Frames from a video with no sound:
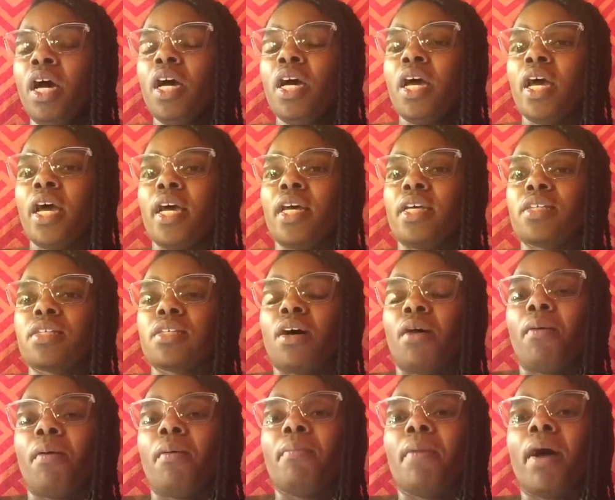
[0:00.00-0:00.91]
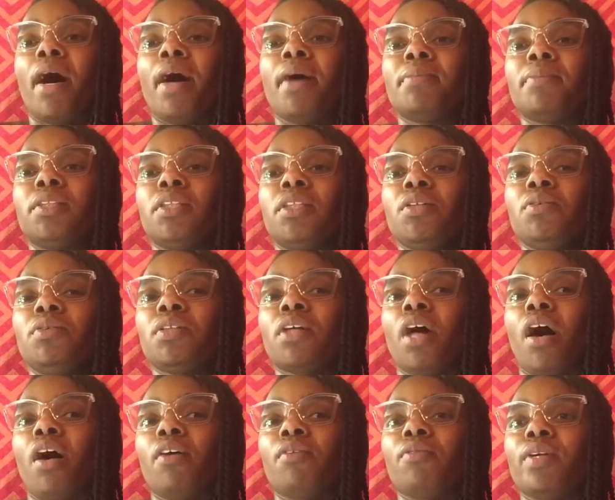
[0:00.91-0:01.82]
And so my mom, she was
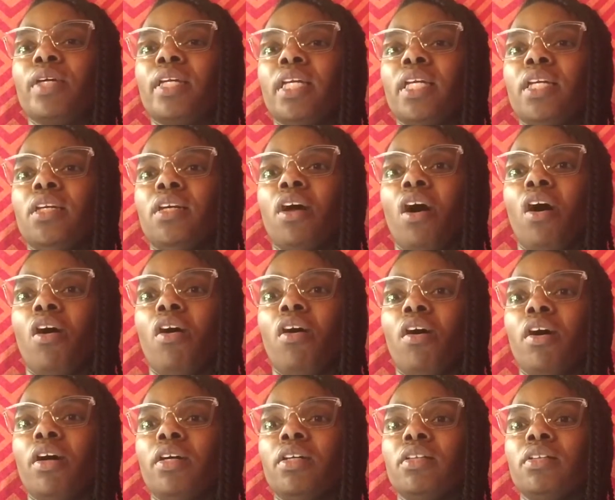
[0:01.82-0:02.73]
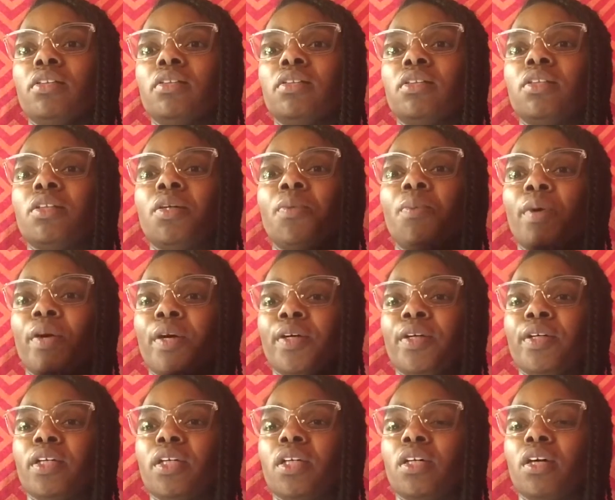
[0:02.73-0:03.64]
already gone to
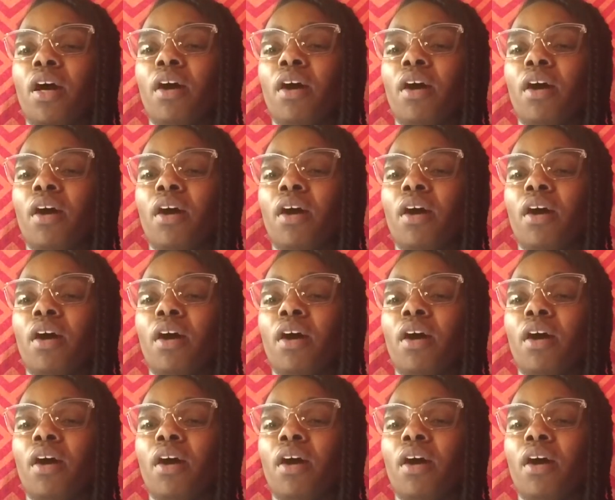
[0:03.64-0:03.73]
work